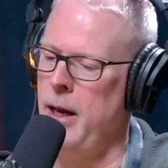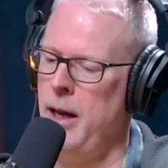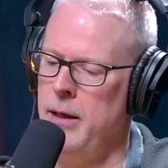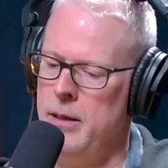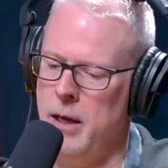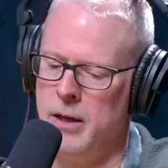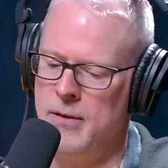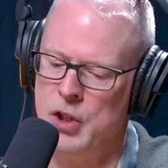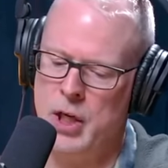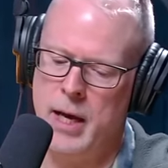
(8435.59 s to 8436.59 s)
Yeah. And I'll give
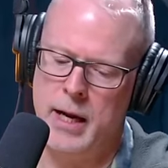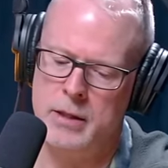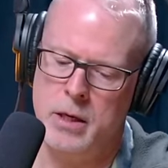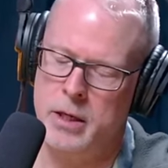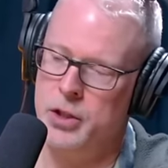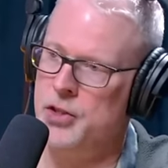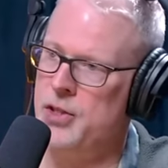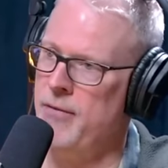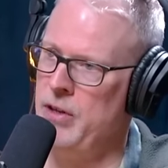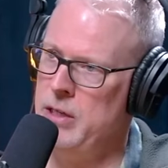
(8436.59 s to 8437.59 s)
a shout out to Hunter
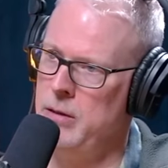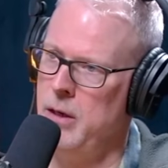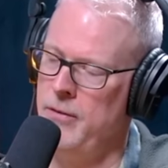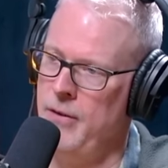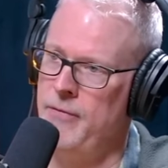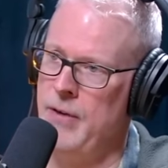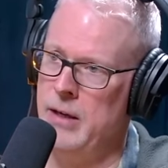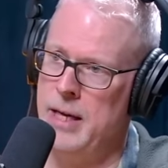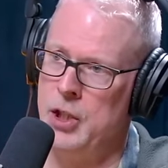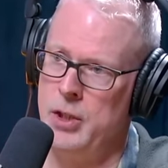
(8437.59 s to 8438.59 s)
Seven
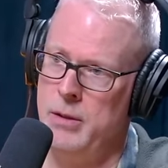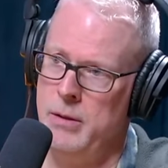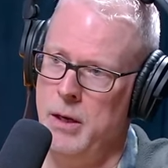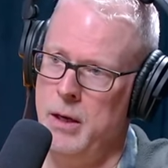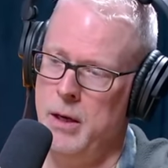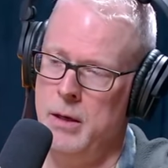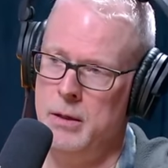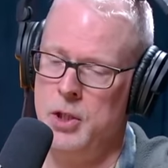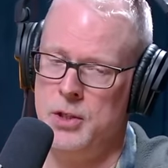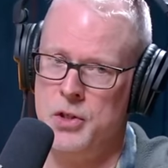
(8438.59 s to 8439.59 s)
Foundation.
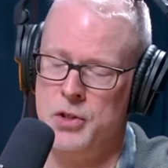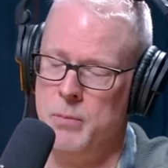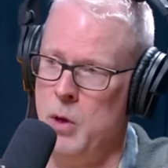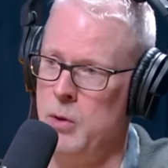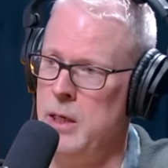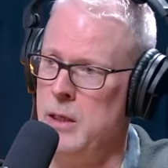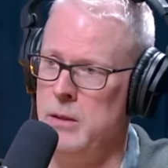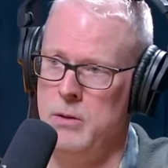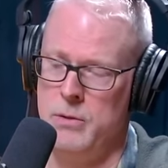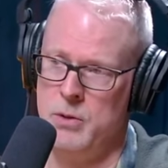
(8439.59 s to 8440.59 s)
Chelsea Simone
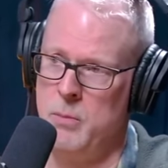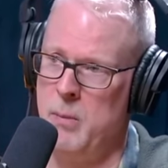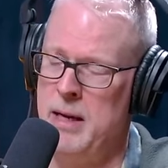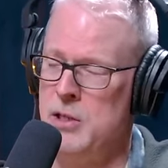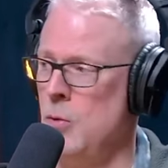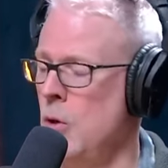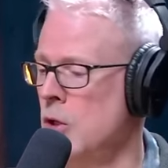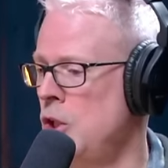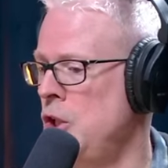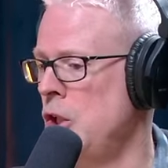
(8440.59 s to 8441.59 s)
doing some amazing
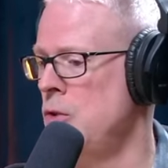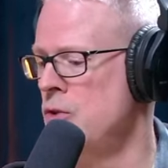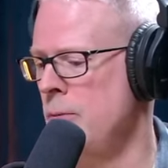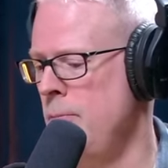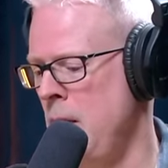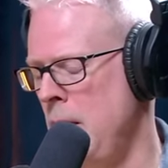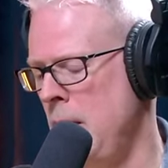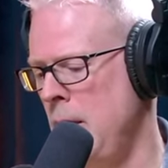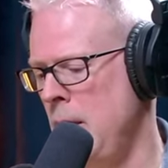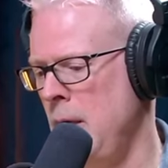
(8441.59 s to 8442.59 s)
work. She showed some
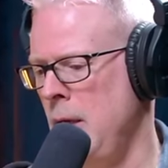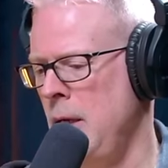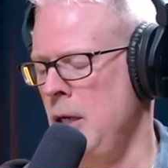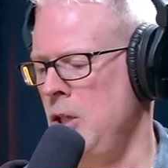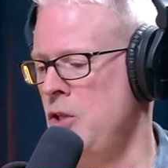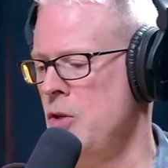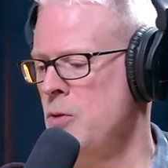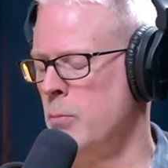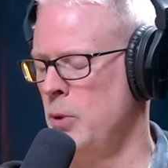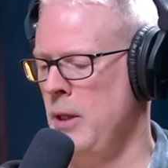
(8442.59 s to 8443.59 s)

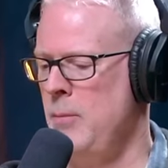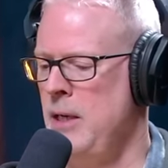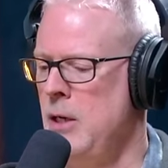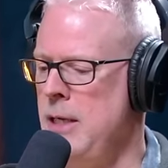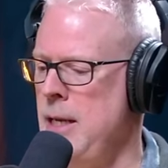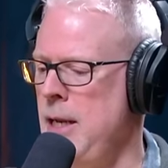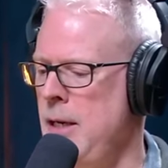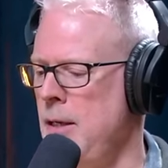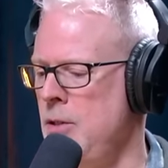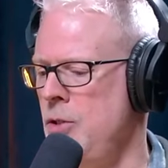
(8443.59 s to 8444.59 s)
preliminary
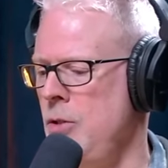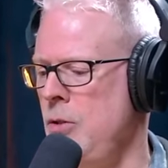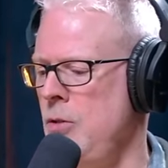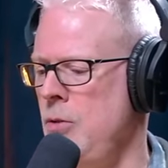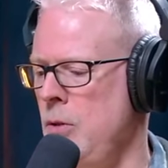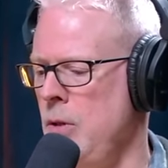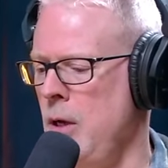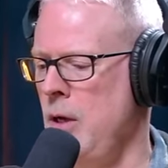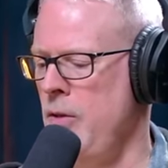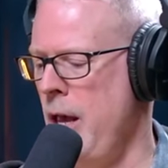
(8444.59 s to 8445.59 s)
data to
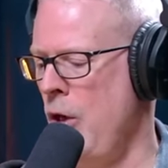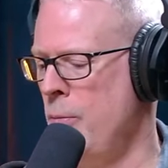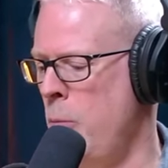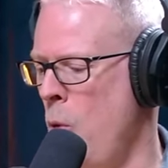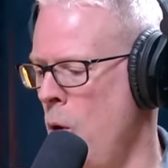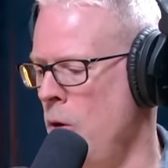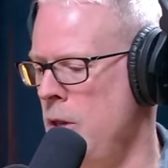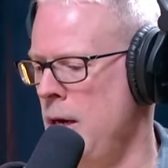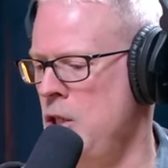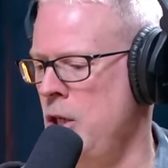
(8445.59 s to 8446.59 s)
the health board
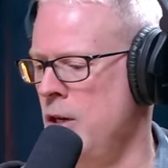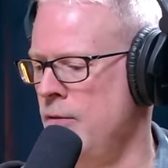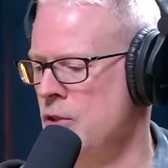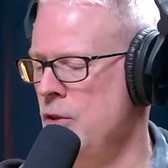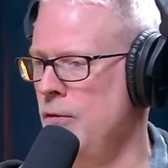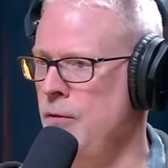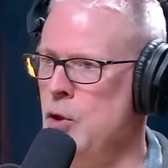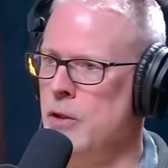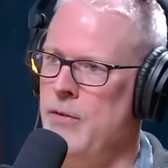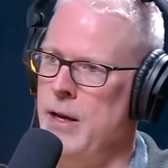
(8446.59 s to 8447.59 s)
that I chair for SEAL
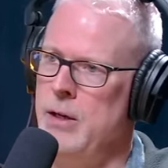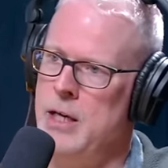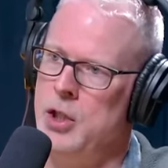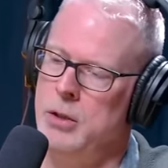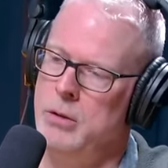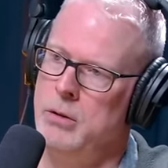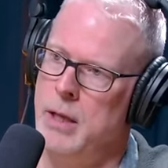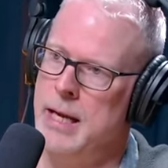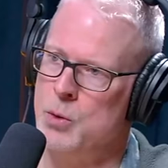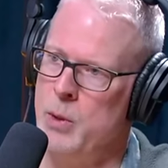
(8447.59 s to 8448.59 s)
Future Foundation
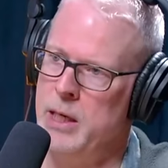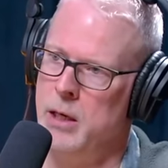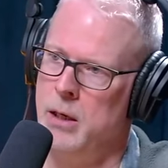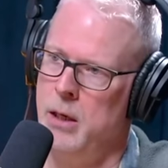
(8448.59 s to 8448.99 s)
last week.